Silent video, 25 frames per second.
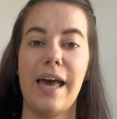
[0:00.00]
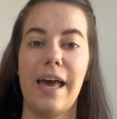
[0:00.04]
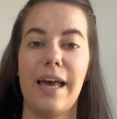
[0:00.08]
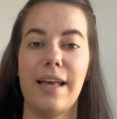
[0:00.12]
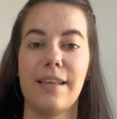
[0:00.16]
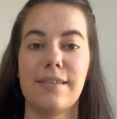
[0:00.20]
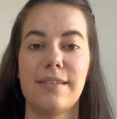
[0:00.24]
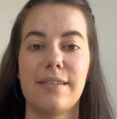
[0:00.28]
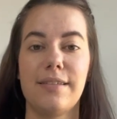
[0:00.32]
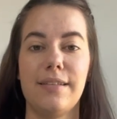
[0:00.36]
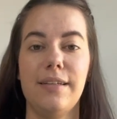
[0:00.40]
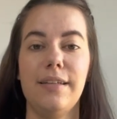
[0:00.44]

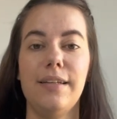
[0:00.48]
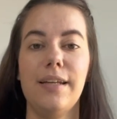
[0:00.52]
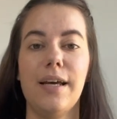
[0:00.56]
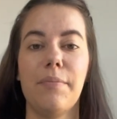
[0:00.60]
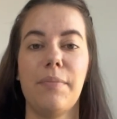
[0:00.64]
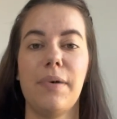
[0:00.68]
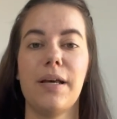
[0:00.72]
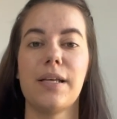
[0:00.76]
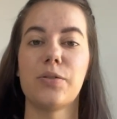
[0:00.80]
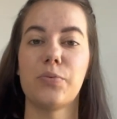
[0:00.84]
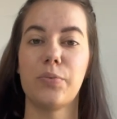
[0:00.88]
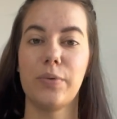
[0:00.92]
and see
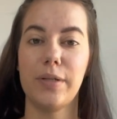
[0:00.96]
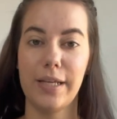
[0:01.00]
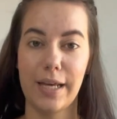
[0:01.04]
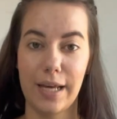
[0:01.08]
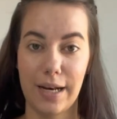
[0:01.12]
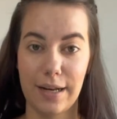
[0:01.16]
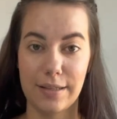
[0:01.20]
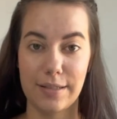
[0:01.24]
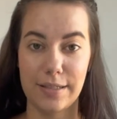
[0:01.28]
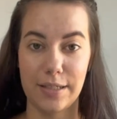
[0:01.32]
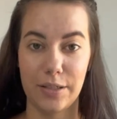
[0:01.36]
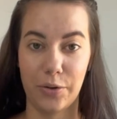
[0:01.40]
them as
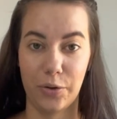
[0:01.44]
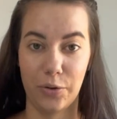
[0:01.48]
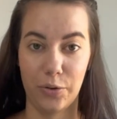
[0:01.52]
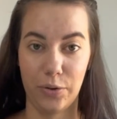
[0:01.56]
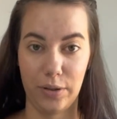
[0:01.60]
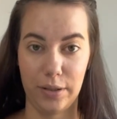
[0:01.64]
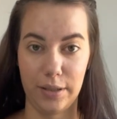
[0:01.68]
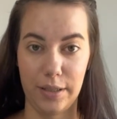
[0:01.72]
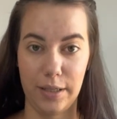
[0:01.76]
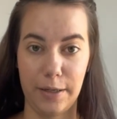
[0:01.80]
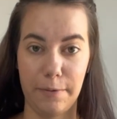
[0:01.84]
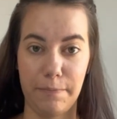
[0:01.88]
reality
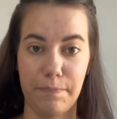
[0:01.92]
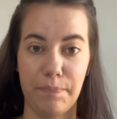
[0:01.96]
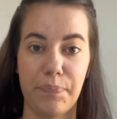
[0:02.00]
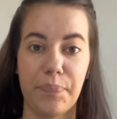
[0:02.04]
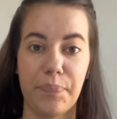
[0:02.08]
holding.